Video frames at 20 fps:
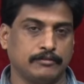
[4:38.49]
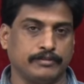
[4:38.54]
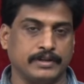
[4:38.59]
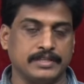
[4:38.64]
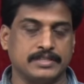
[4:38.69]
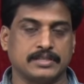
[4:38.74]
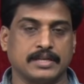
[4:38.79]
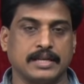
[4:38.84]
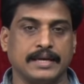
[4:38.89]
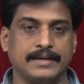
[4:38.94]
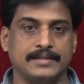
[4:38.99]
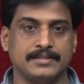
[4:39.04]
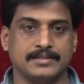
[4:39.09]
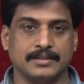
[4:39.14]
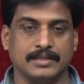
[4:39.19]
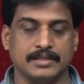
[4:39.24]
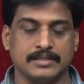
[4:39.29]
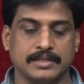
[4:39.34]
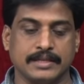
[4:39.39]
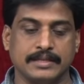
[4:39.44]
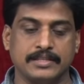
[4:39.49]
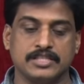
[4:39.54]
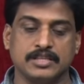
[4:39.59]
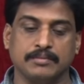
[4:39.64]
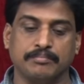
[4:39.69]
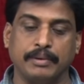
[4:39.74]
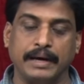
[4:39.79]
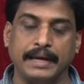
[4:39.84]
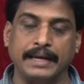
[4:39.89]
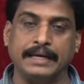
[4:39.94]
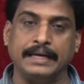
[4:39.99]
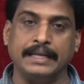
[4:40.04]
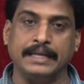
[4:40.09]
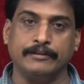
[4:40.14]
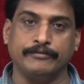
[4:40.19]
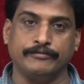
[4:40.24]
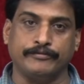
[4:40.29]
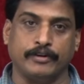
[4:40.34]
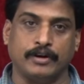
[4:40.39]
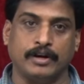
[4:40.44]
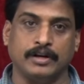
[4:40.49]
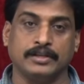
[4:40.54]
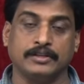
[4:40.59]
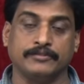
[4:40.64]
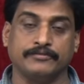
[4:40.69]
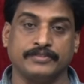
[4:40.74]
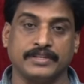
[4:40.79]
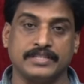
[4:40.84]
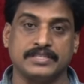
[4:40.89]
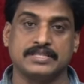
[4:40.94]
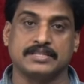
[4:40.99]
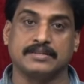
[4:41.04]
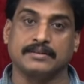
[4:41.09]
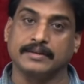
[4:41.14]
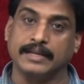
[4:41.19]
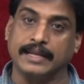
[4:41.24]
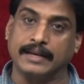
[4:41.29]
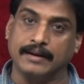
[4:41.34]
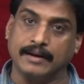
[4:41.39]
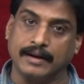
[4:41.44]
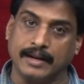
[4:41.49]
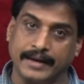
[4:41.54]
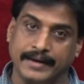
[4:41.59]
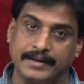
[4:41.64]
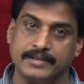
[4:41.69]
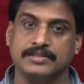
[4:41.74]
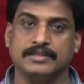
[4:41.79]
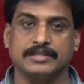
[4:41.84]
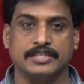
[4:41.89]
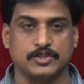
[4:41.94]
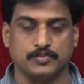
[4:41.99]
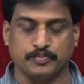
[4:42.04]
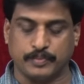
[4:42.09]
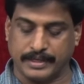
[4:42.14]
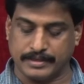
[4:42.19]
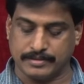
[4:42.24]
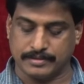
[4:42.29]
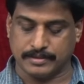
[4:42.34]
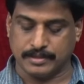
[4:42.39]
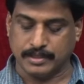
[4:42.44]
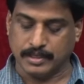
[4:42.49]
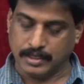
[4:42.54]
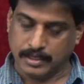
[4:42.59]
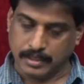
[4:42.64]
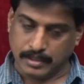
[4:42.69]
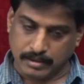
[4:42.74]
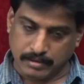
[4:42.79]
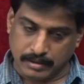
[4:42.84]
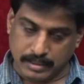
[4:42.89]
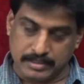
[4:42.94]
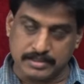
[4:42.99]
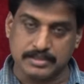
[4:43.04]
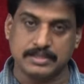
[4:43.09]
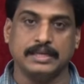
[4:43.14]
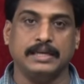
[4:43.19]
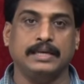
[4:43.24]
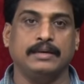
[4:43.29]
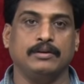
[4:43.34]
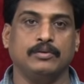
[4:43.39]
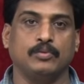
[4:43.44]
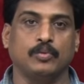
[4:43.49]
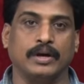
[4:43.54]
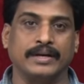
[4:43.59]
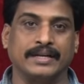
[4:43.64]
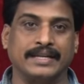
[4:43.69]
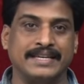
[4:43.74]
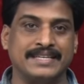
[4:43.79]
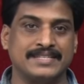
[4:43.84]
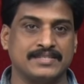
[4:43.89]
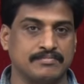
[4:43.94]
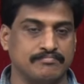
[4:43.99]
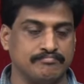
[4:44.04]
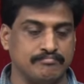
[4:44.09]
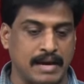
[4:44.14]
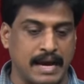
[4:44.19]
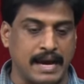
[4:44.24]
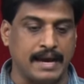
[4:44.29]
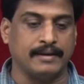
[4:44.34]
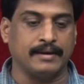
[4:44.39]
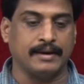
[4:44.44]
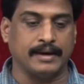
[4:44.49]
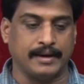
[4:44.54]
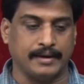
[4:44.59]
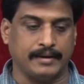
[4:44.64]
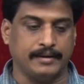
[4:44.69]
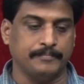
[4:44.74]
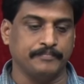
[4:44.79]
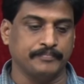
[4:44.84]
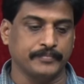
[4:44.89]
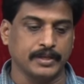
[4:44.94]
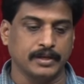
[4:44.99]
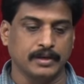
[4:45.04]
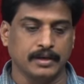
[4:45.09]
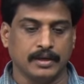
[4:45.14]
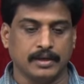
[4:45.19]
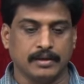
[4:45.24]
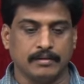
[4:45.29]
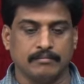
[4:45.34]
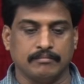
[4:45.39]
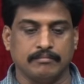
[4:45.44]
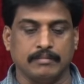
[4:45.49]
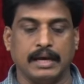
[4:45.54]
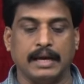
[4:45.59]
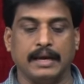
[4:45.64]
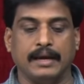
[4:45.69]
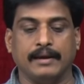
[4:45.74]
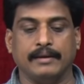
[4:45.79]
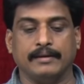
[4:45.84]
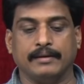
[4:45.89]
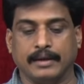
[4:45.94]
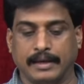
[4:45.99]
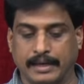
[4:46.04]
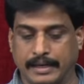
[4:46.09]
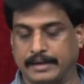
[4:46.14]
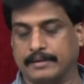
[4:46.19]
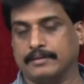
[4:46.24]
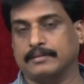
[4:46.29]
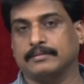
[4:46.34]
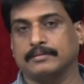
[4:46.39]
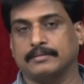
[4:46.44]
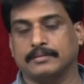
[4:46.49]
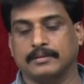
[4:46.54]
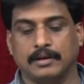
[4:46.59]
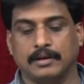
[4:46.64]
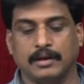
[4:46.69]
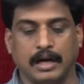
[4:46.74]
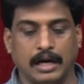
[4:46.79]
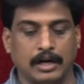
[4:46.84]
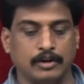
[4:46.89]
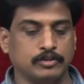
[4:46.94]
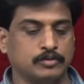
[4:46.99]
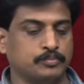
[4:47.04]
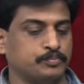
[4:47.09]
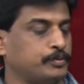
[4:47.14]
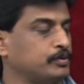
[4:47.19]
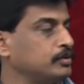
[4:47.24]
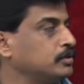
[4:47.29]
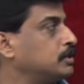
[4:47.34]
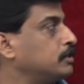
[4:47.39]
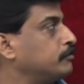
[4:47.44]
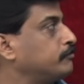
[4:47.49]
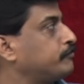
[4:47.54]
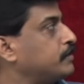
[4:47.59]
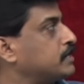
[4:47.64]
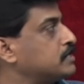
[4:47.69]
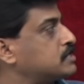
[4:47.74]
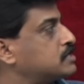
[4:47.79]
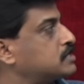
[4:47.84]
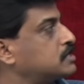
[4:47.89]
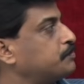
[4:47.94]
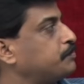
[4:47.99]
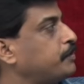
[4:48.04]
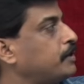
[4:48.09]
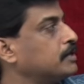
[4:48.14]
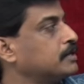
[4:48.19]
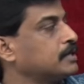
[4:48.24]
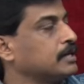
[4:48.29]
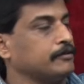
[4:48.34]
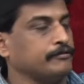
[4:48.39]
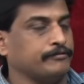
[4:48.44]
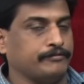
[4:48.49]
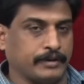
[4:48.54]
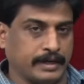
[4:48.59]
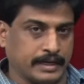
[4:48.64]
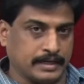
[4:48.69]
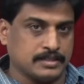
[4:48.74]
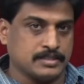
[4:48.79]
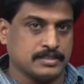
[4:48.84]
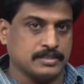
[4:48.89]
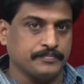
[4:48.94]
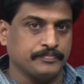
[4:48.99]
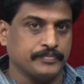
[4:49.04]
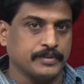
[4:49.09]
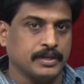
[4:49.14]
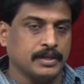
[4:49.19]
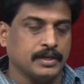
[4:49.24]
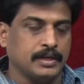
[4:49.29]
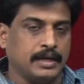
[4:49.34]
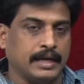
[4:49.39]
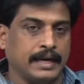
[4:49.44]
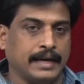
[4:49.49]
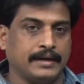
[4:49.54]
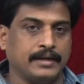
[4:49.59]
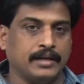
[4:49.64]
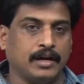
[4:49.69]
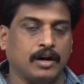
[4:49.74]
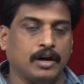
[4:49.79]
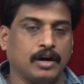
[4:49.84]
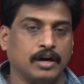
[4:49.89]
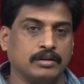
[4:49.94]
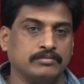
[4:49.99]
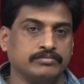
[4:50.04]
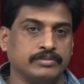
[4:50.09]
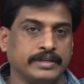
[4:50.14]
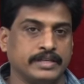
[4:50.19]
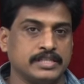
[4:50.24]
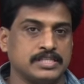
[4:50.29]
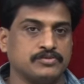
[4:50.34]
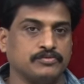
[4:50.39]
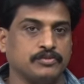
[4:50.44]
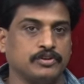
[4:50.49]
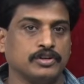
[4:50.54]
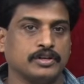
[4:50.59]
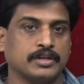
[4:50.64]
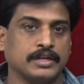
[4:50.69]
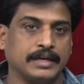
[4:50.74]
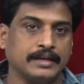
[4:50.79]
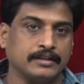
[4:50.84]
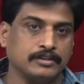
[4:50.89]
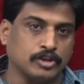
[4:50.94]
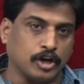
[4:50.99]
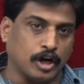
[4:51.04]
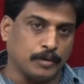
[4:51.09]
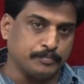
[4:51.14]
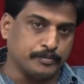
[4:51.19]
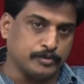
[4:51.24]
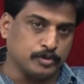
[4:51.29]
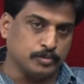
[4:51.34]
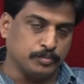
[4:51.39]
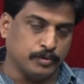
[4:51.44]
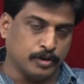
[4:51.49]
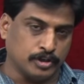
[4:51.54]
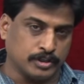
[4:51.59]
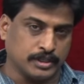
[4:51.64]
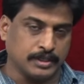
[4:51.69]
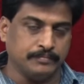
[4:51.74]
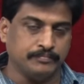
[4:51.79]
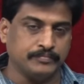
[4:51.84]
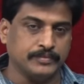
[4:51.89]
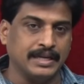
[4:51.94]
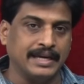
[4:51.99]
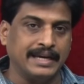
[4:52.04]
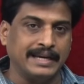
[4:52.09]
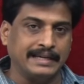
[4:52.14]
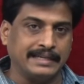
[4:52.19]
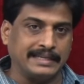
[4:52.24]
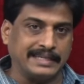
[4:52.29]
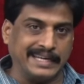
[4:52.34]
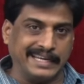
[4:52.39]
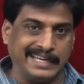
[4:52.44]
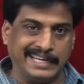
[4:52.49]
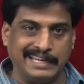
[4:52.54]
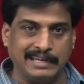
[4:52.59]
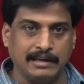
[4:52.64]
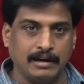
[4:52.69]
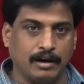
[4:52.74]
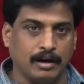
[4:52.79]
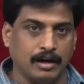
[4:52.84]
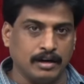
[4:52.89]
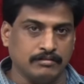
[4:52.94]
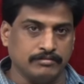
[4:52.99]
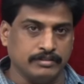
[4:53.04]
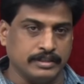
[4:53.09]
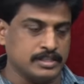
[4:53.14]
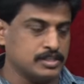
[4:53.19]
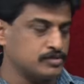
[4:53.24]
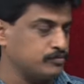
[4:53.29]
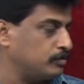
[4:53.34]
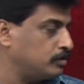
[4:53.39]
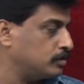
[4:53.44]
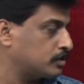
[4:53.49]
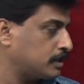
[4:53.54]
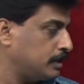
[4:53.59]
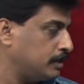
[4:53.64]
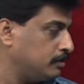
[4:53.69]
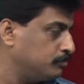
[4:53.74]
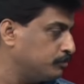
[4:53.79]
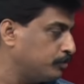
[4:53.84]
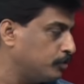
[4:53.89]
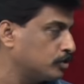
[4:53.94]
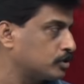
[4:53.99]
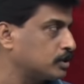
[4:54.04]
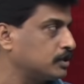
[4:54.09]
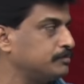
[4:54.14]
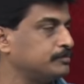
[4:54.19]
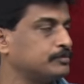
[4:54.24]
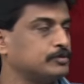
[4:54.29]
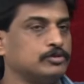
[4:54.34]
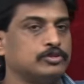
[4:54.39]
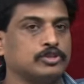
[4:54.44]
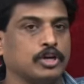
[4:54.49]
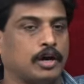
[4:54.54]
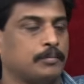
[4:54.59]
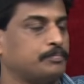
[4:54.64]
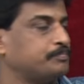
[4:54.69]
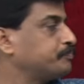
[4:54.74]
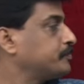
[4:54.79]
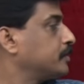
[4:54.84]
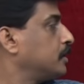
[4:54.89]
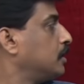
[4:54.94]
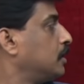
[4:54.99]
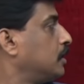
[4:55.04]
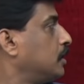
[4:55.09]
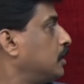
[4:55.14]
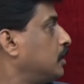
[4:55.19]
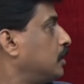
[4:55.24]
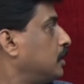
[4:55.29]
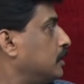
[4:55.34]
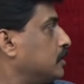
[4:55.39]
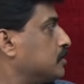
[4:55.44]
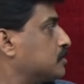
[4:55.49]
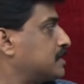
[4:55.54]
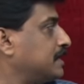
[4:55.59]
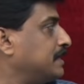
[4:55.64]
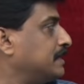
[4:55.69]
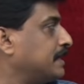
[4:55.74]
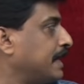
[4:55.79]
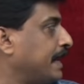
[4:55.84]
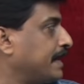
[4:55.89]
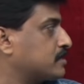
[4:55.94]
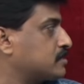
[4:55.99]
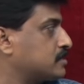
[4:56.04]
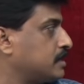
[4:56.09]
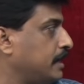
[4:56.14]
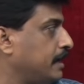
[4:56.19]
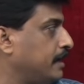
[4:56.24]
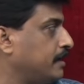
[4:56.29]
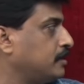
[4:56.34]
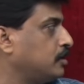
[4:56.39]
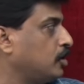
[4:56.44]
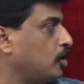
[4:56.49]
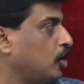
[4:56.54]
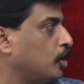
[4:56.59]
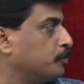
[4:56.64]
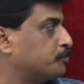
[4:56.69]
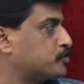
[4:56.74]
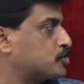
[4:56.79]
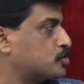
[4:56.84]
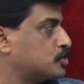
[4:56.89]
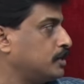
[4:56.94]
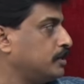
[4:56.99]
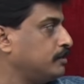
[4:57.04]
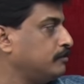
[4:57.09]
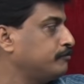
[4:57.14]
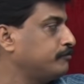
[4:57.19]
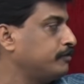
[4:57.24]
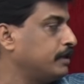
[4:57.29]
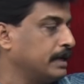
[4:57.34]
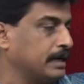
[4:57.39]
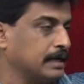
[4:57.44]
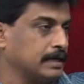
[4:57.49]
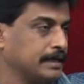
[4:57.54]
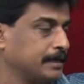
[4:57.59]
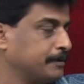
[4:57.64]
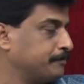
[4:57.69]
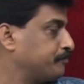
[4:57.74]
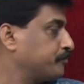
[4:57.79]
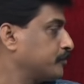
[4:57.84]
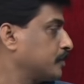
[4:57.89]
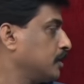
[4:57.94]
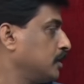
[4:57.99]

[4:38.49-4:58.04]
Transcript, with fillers: First lines in the sense, by default first 10 lines displays. We will see what is man head. Man head, output the first part of files. Head always working top to bottom. Tail always working bottom to top. And syntax, head, option, file name.